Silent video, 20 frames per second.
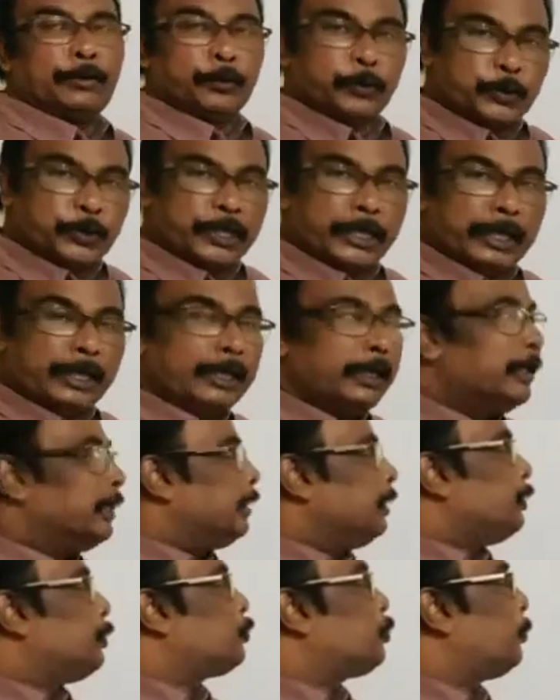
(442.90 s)
to C.
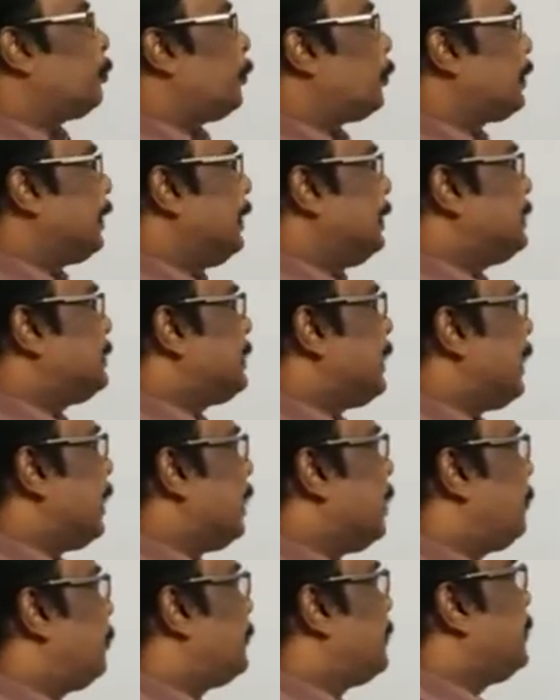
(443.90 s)
So
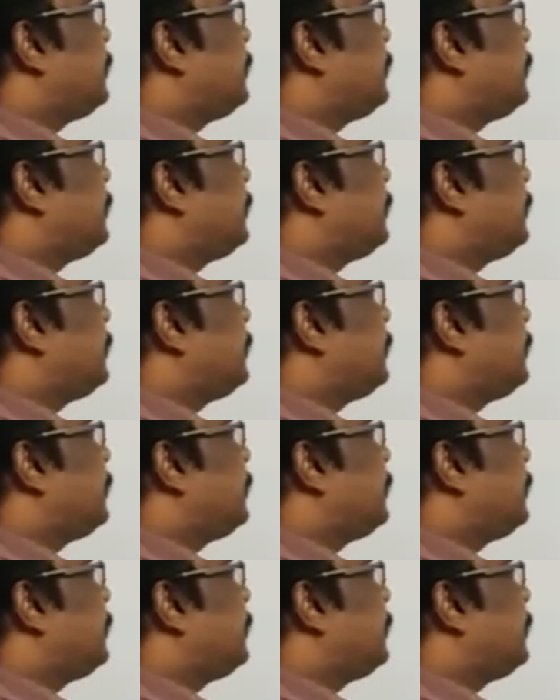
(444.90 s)
potential of